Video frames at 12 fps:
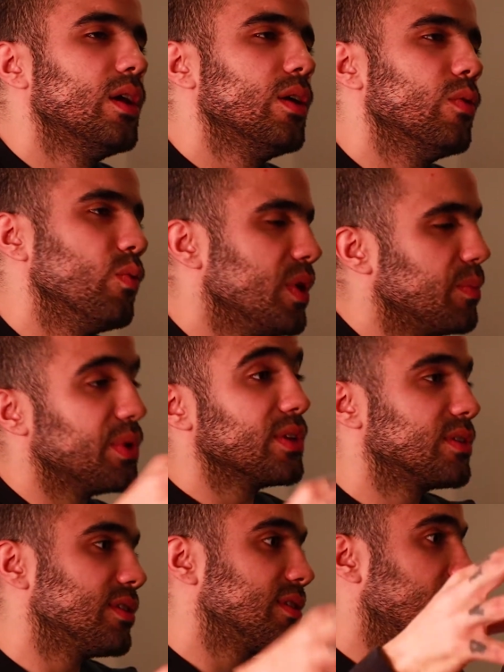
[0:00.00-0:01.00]
we
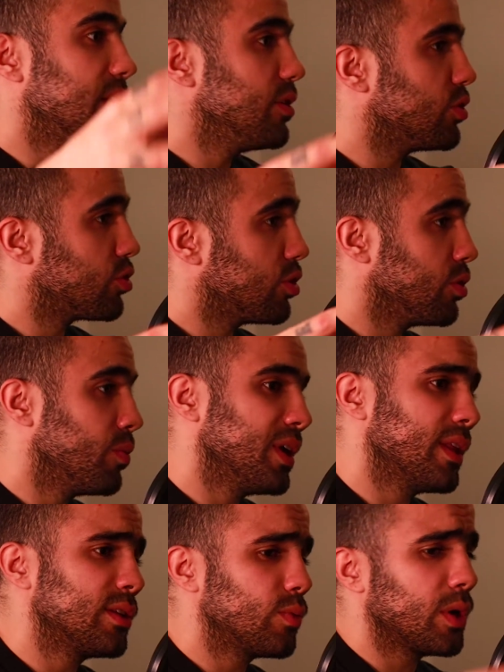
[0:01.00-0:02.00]
build society a certain way,
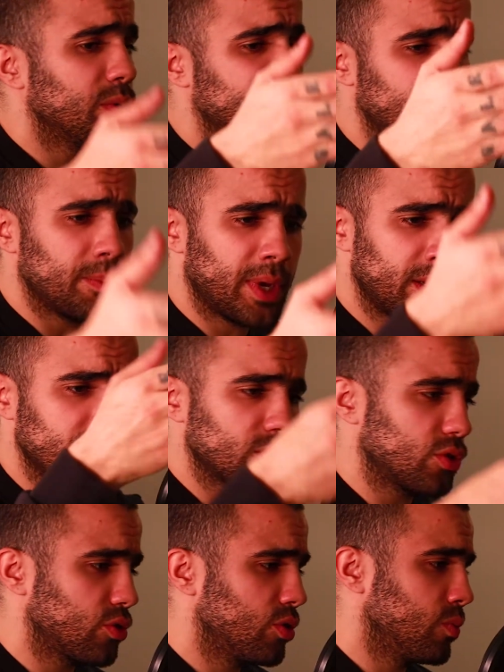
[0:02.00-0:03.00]
that's why we see men as a
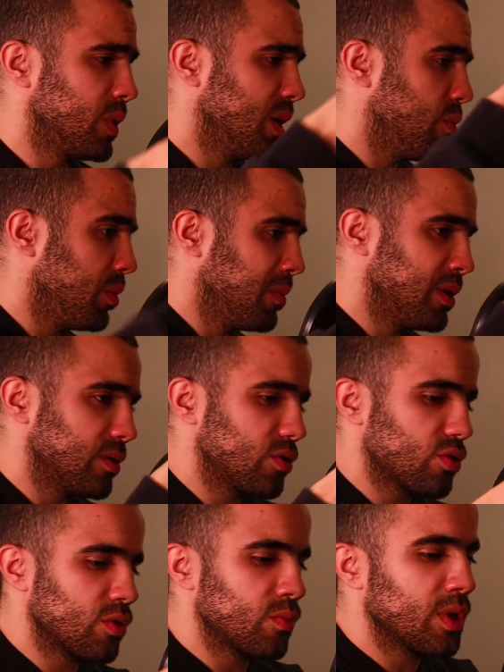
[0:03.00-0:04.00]
certain way and women as a
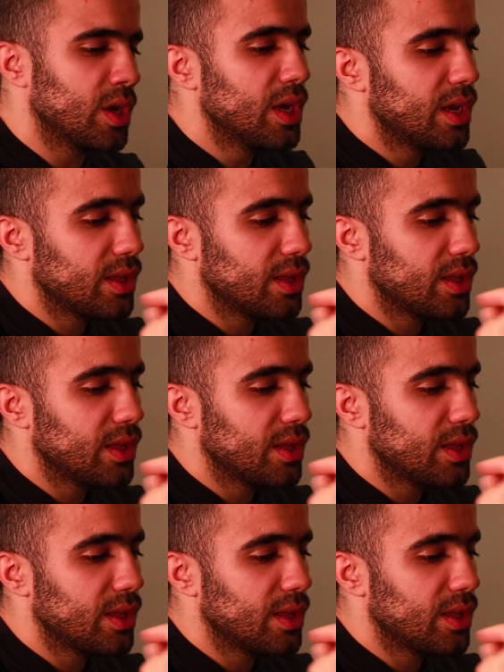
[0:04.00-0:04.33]
certain way.